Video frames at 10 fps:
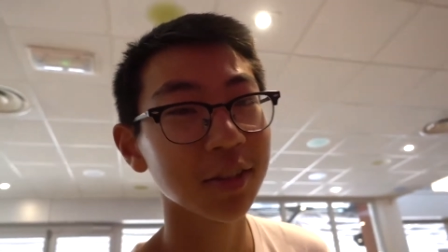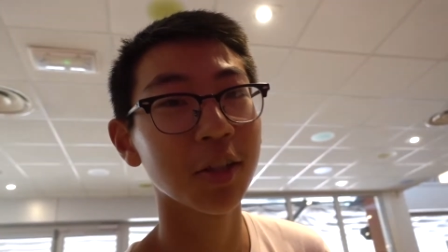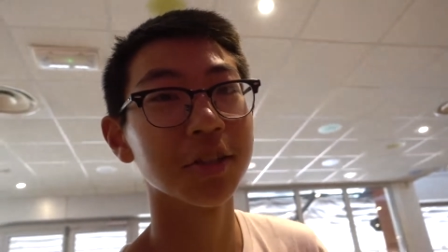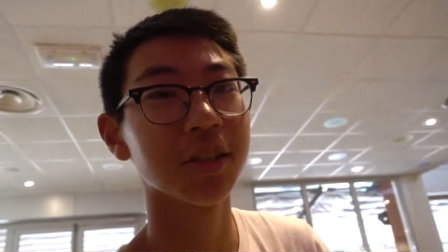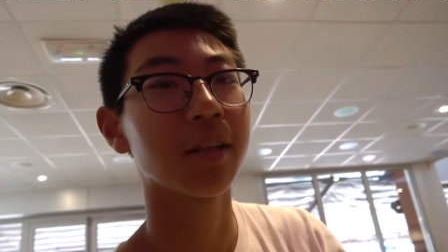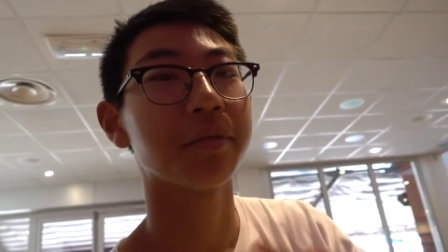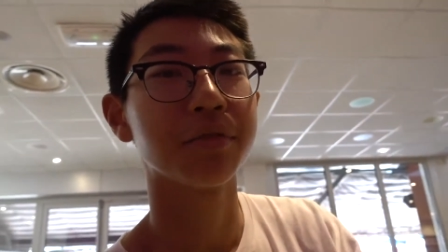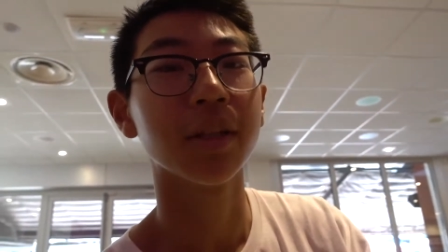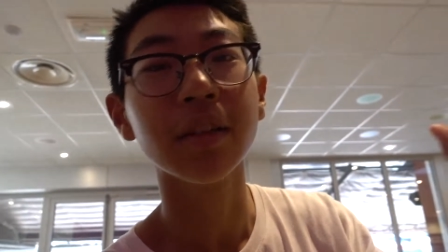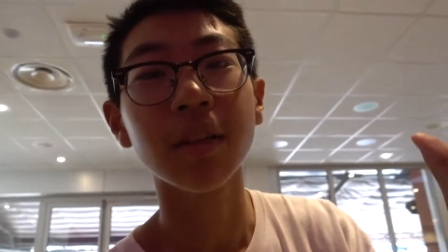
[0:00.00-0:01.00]
so it's like
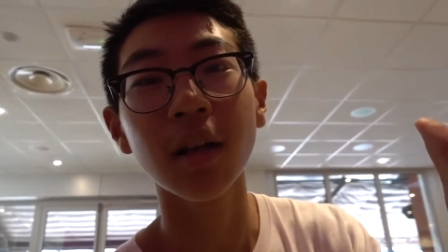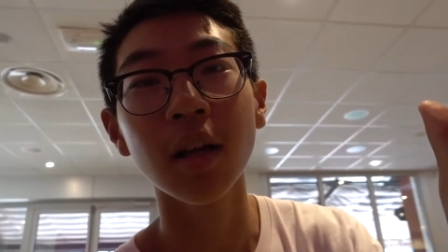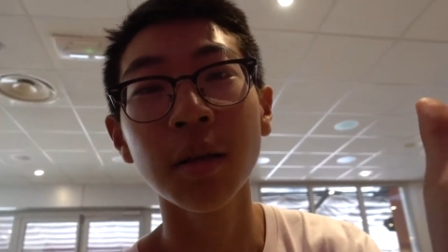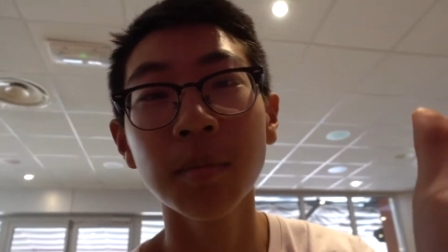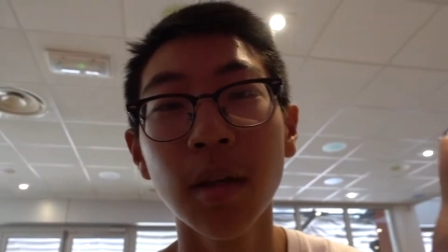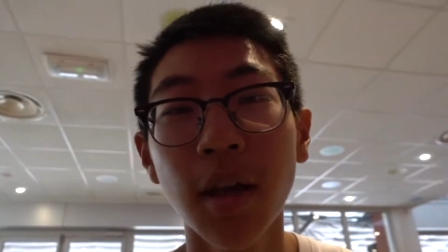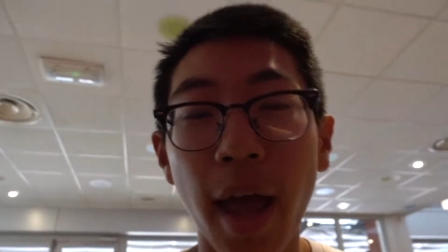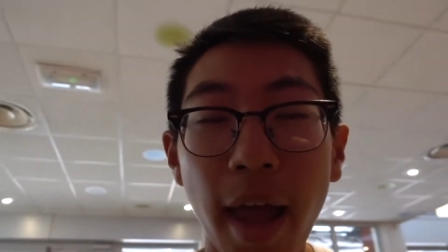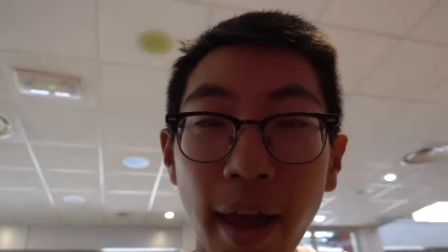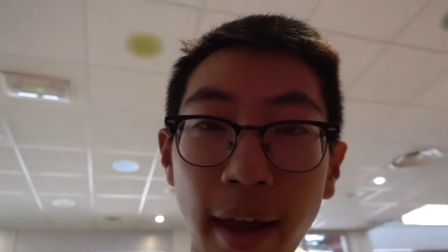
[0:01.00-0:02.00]
free time
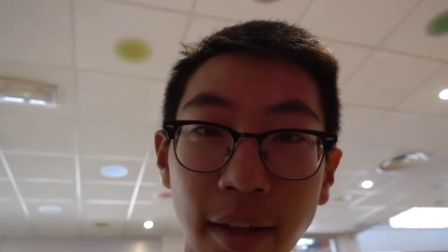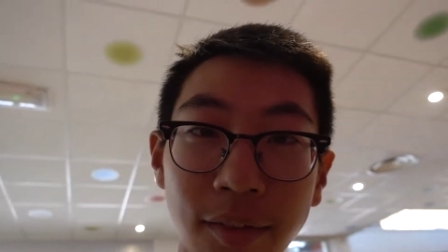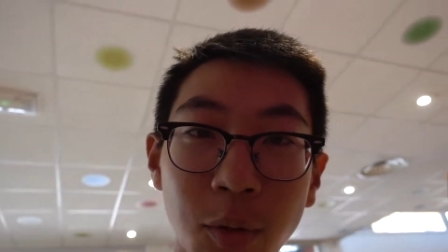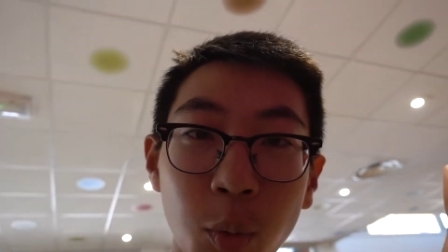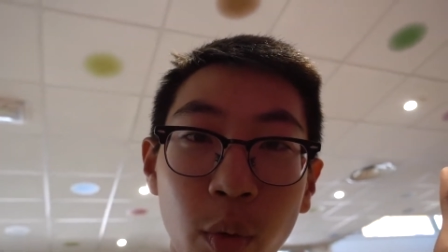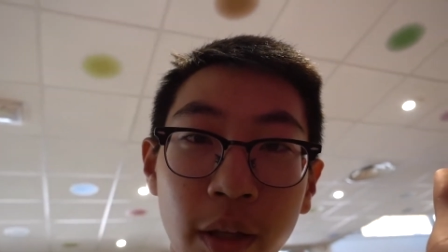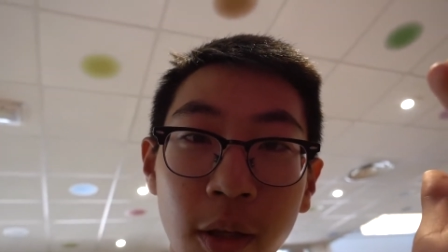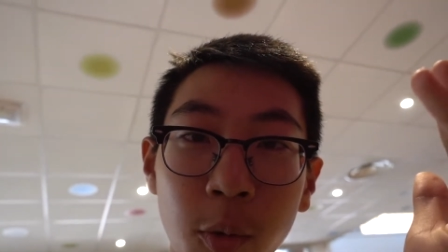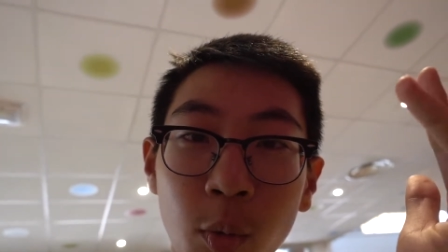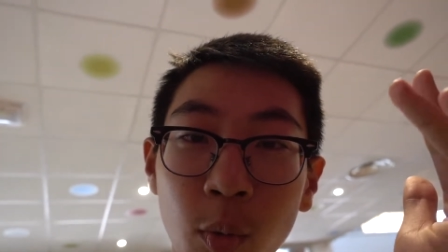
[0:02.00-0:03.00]
and
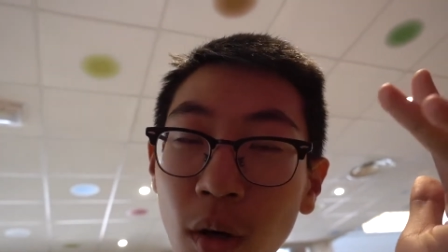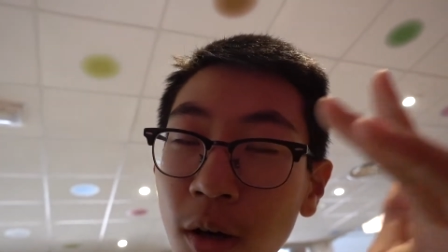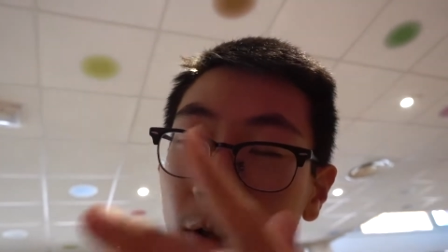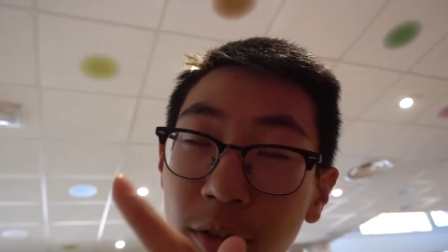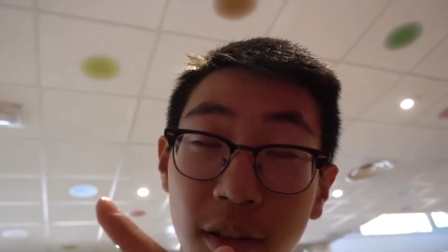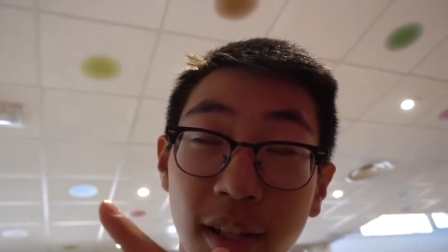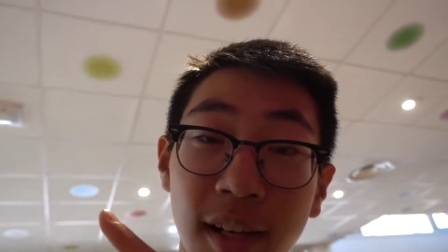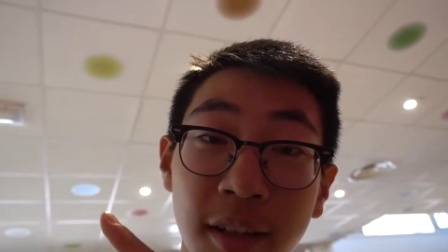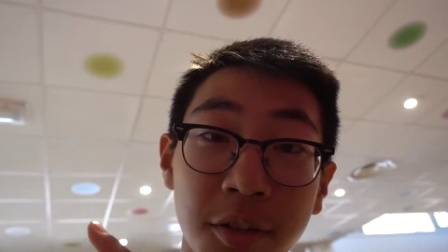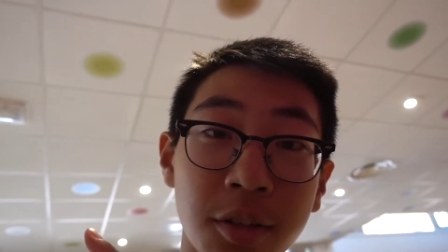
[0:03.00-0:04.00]
we aren't
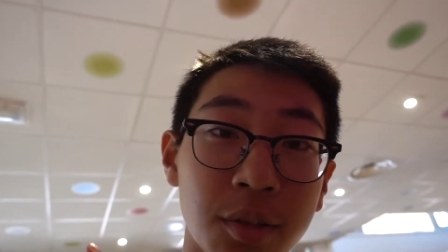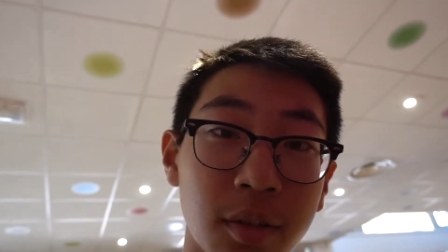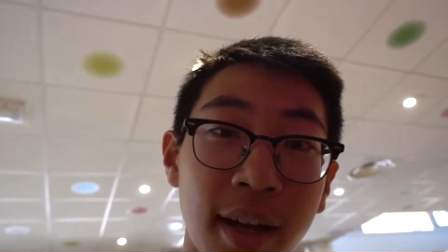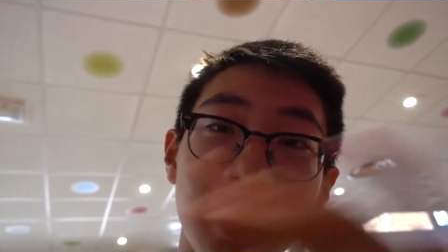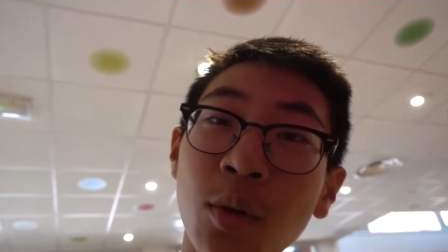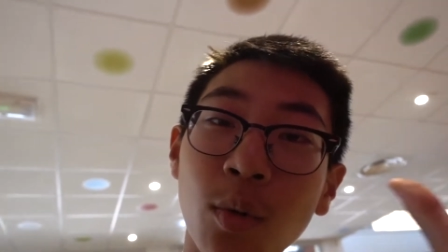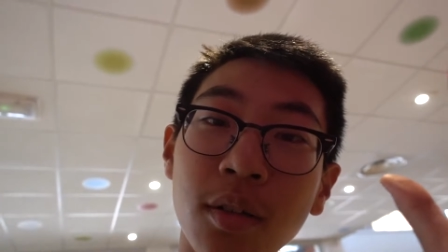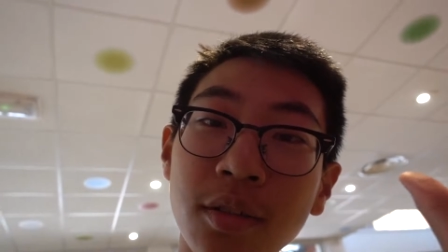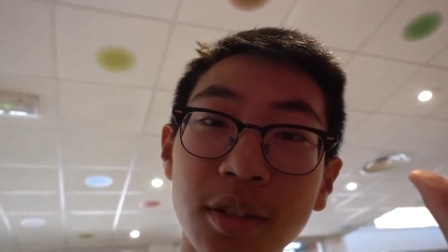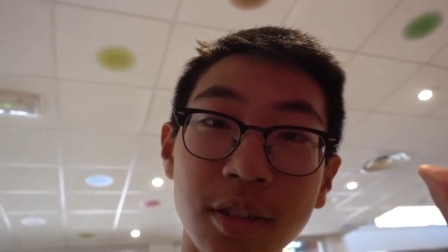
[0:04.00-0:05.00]
telling it to
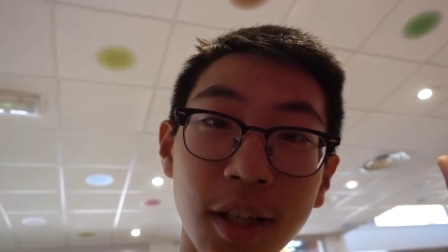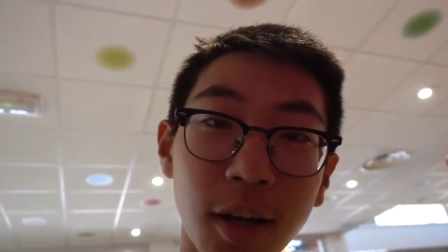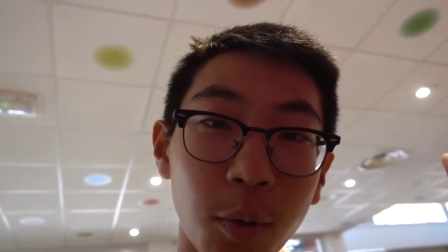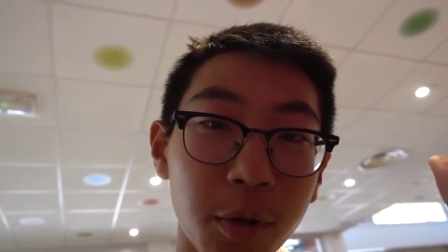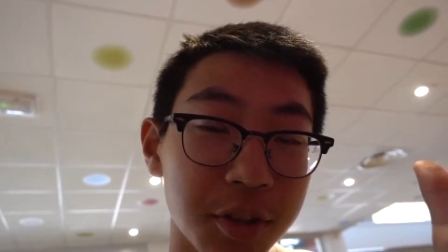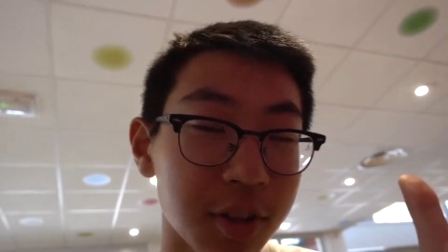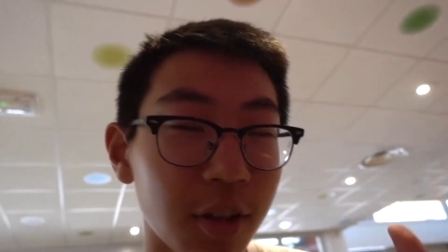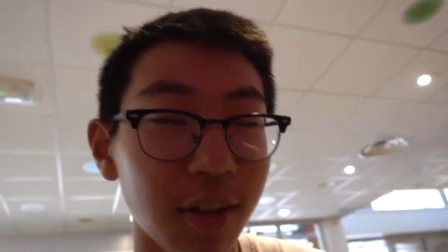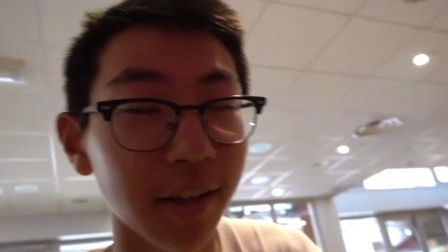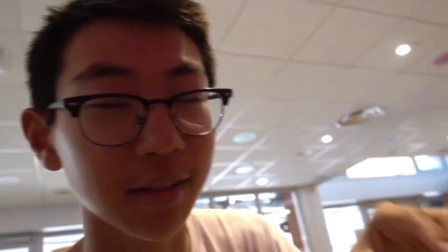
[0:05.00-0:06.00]
anyone, so it's
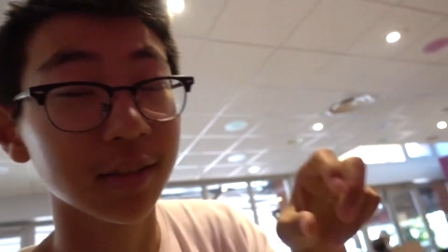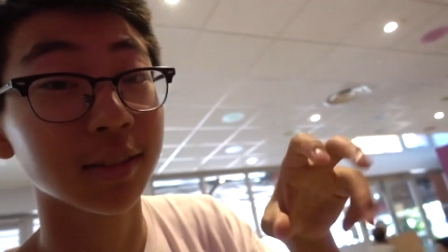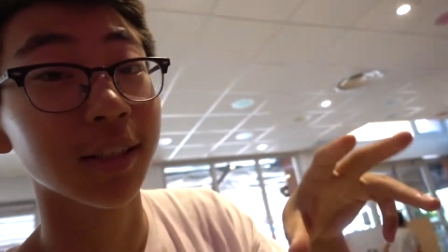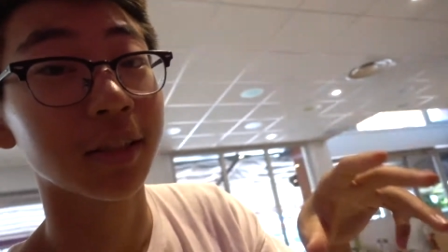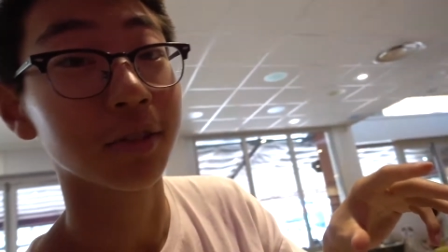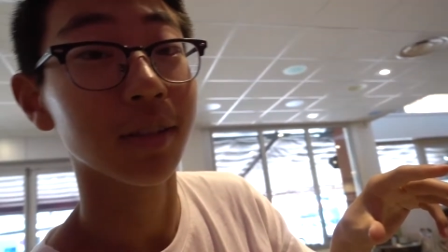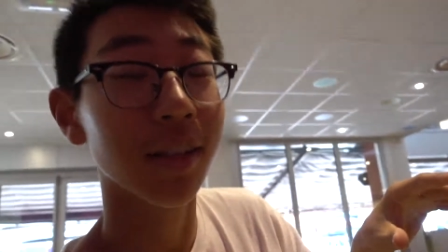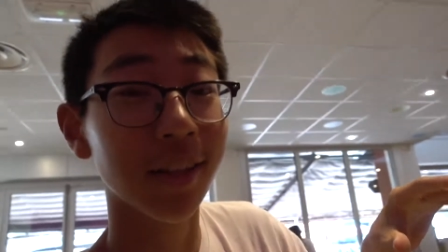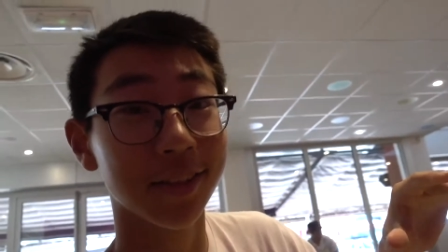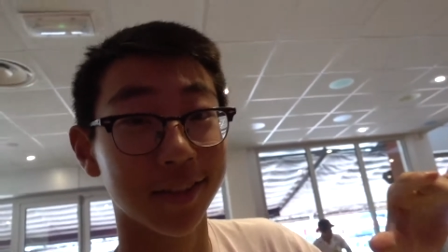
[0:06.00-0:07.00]
gonna like secretly,
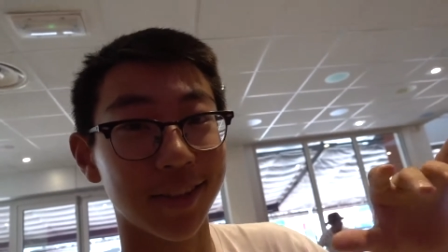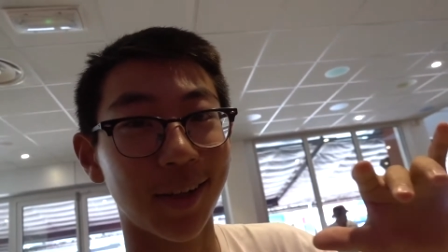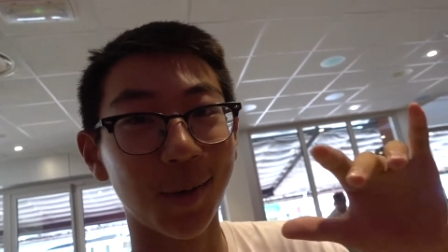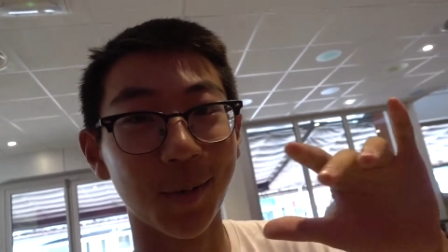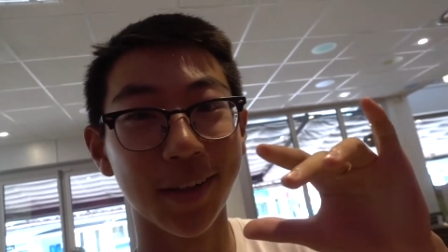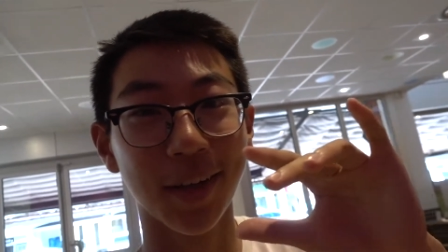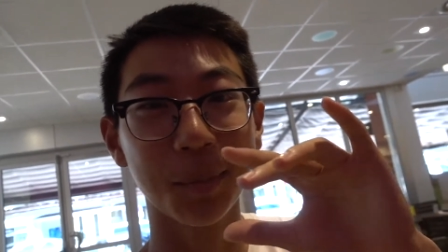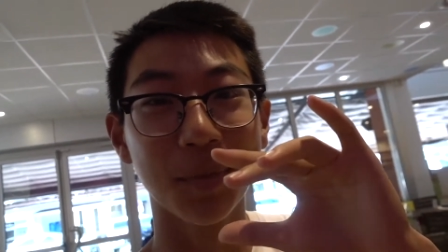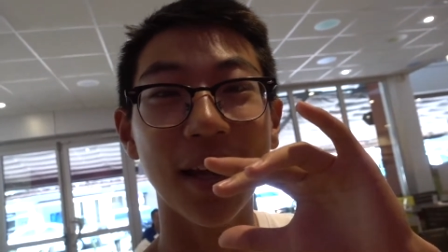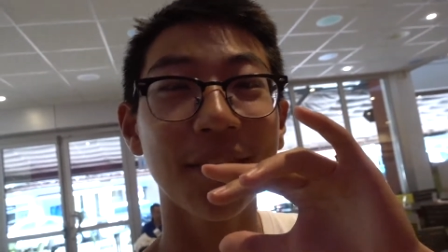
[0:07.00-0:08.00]
so we hope
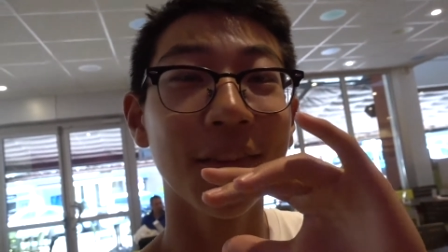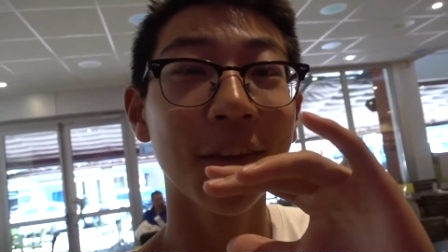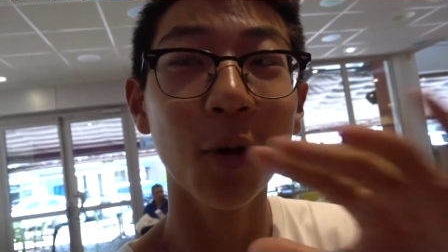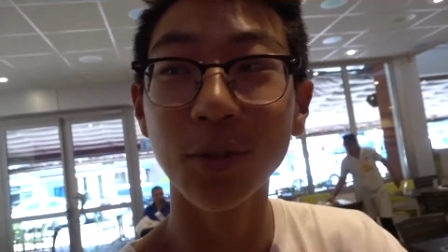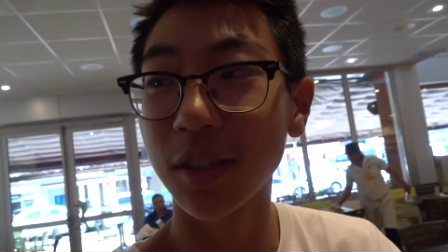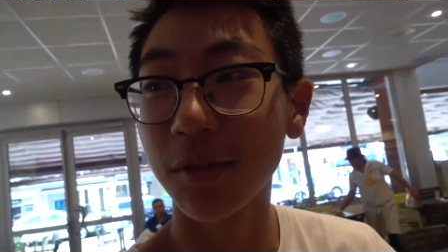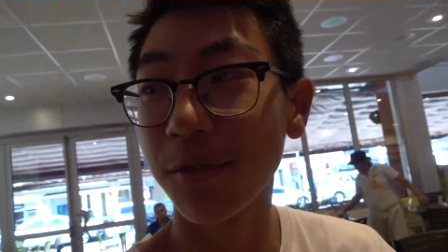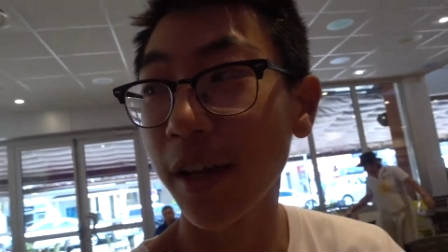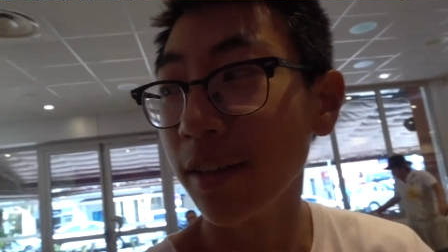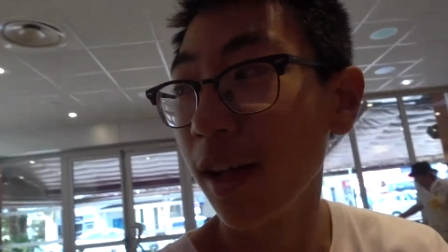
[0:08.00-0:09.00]
that no one's gonna find